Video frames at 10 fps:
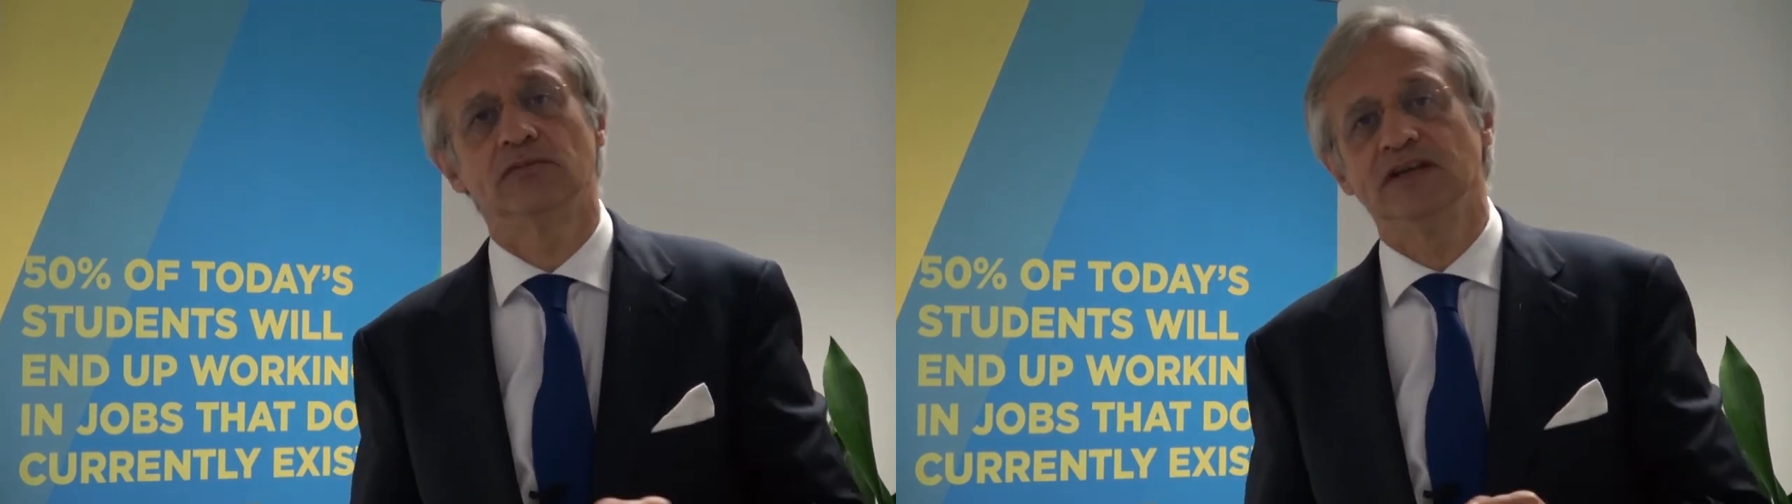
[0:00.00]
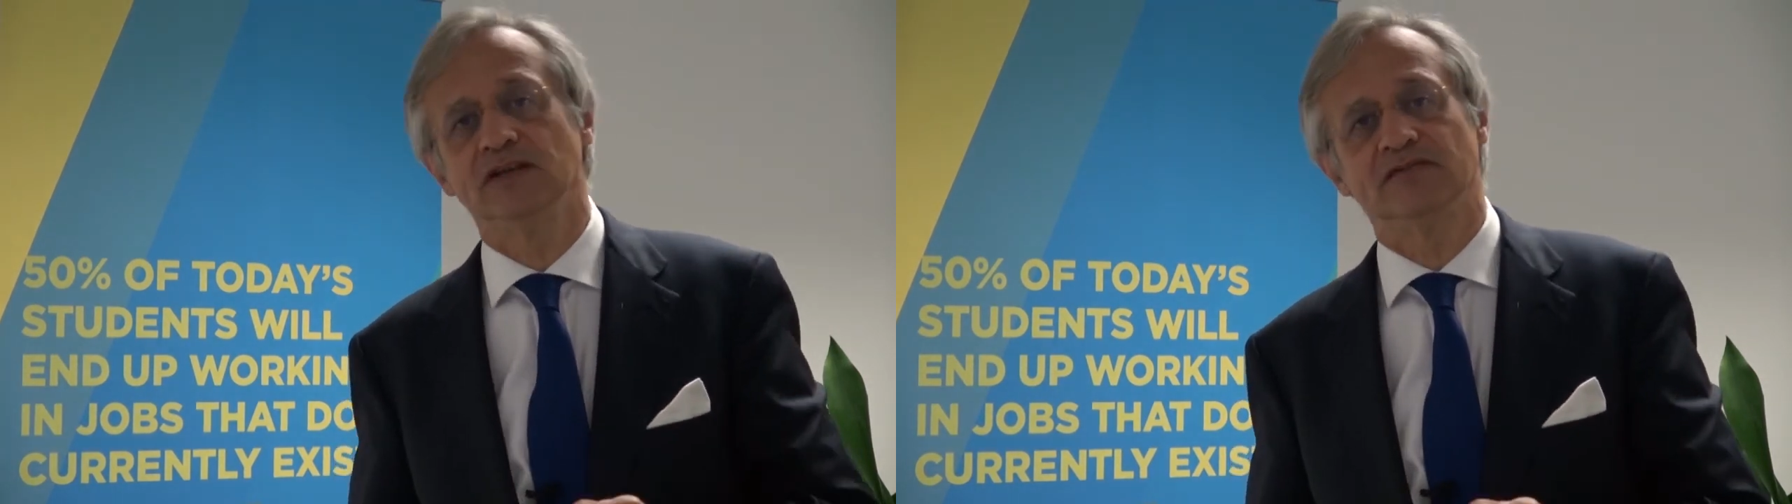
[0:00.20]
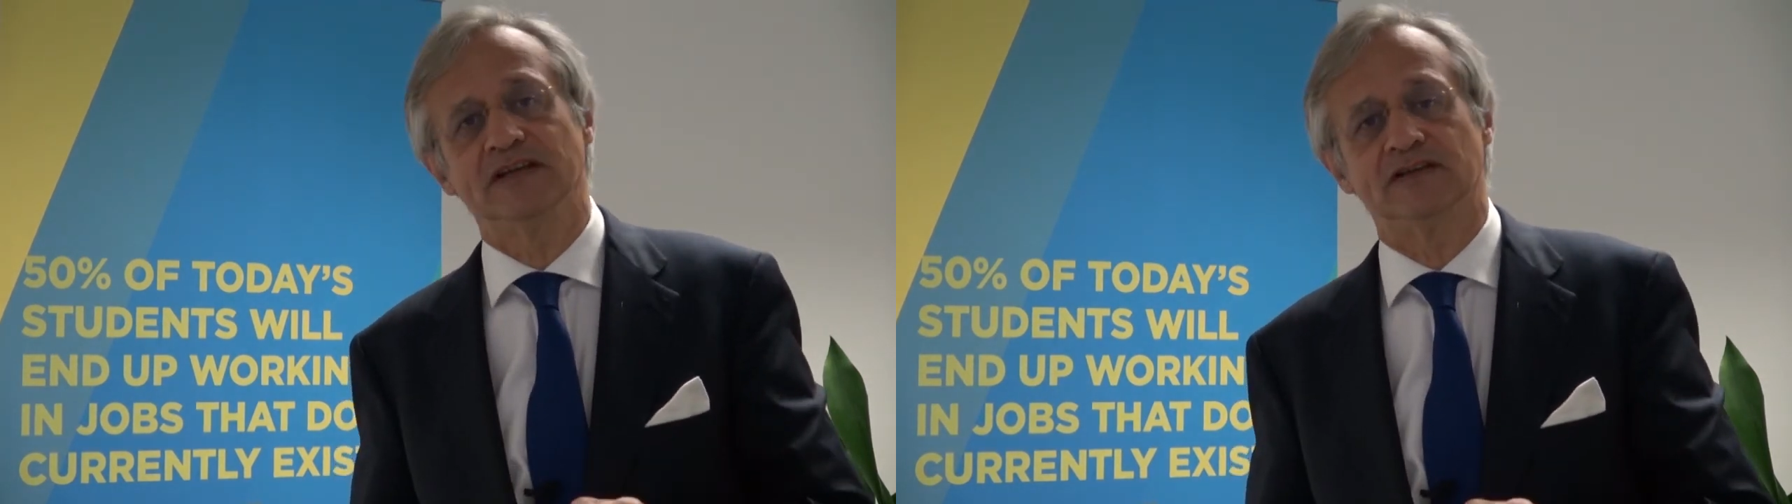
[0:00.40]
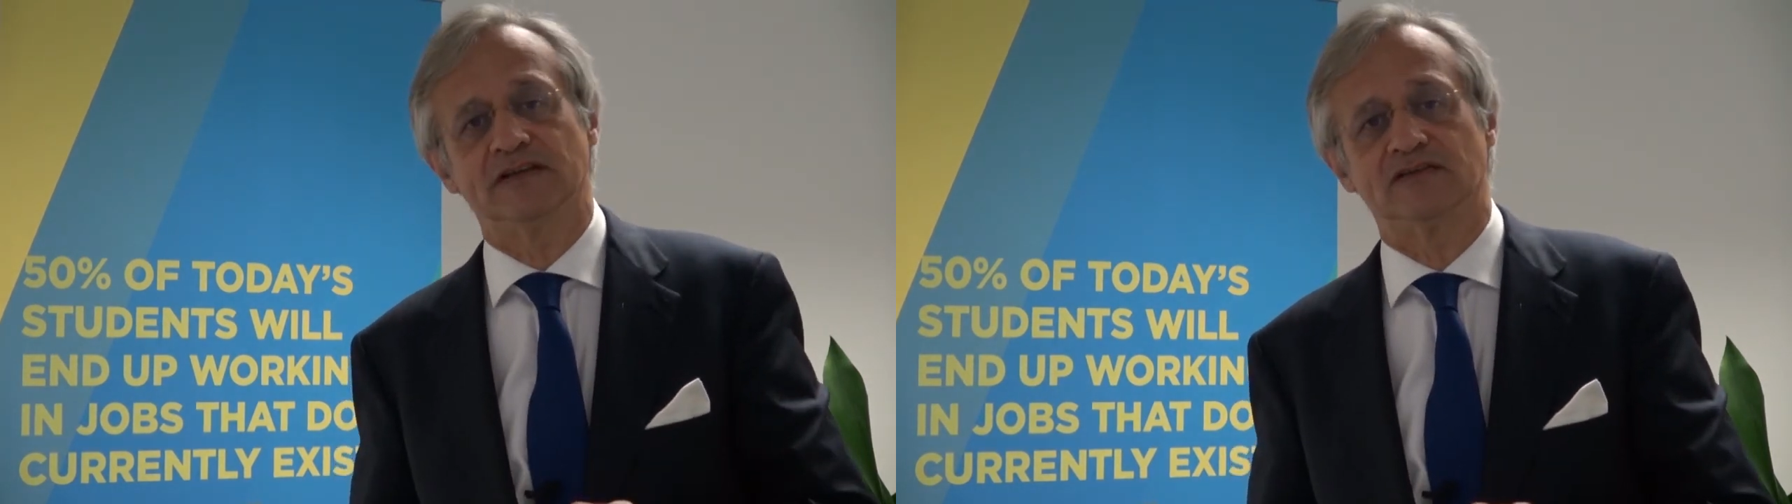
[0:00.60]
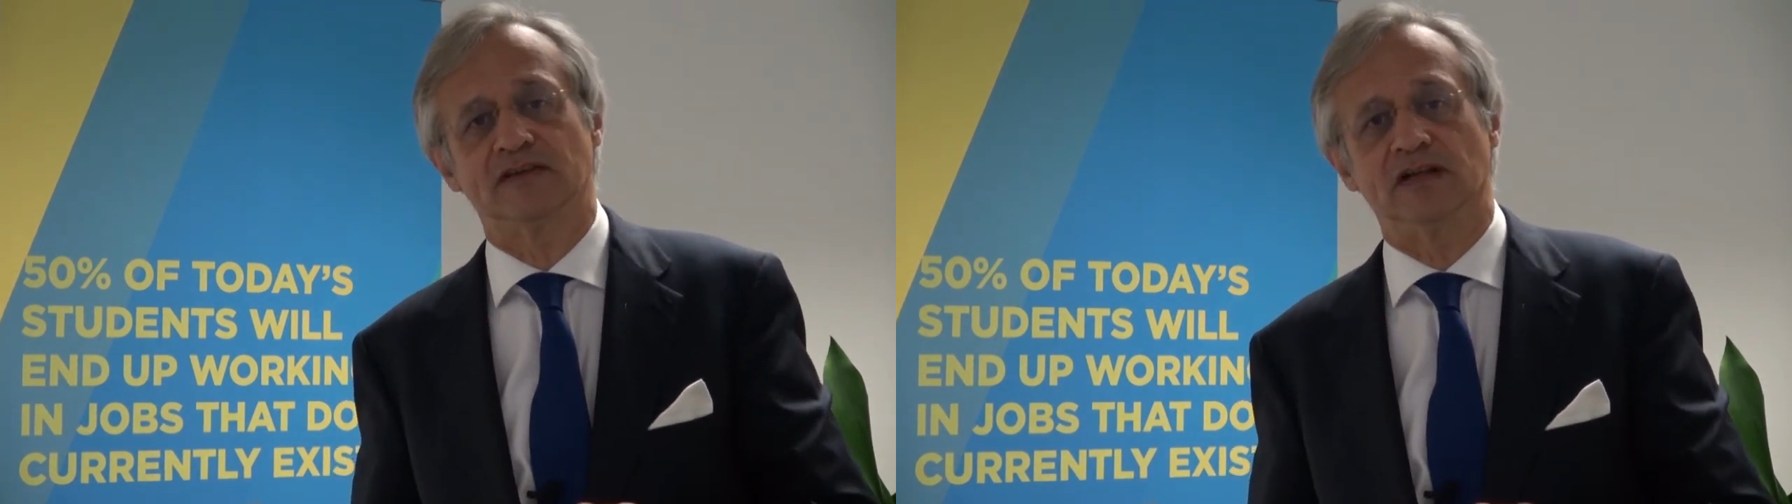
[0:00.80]
reinvent
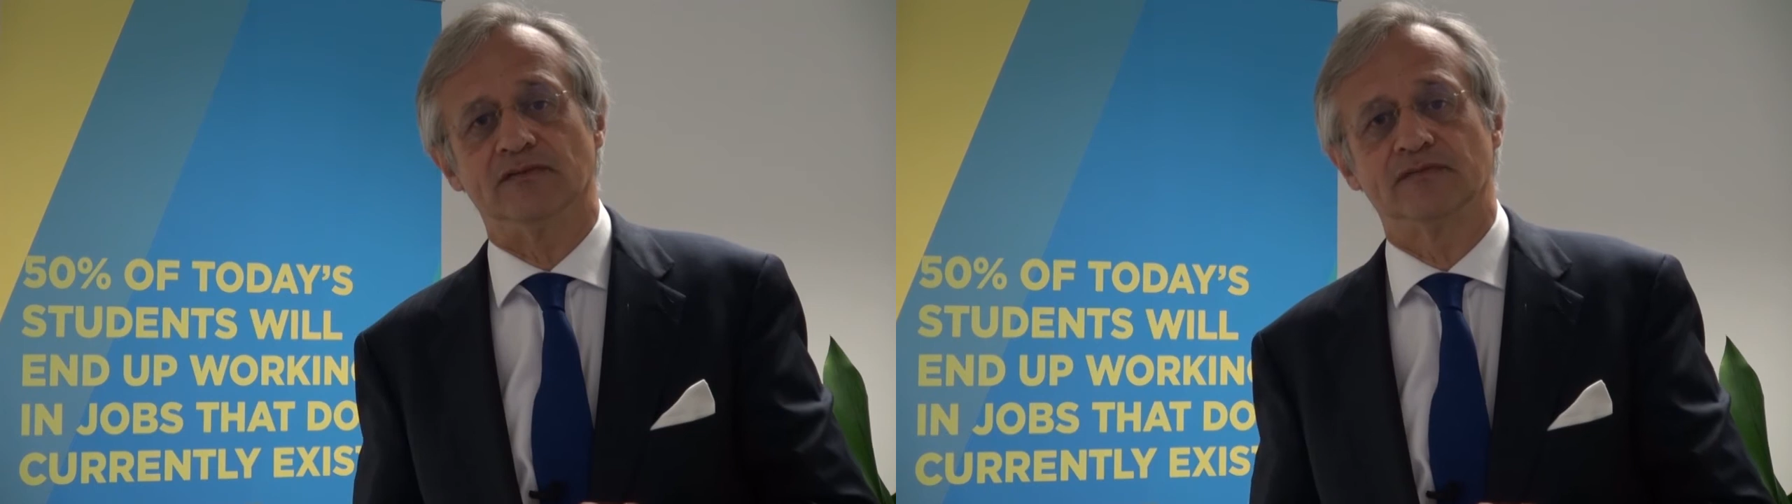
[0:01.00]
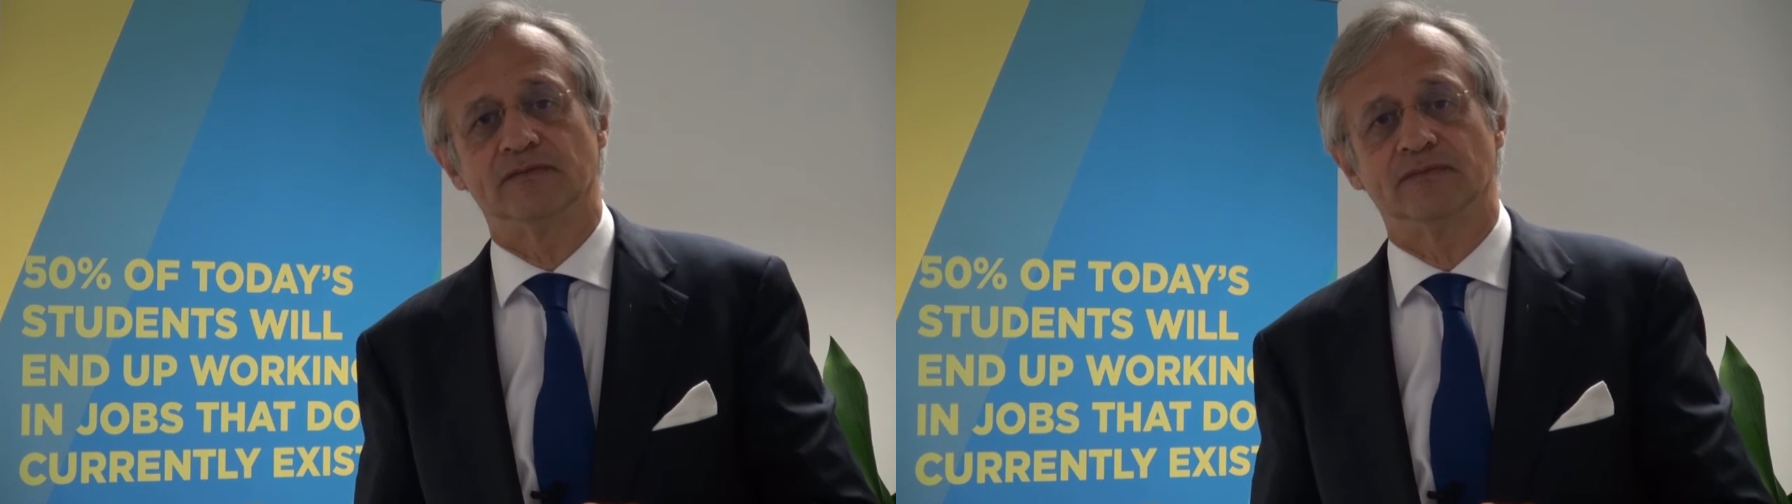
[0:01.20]
itself.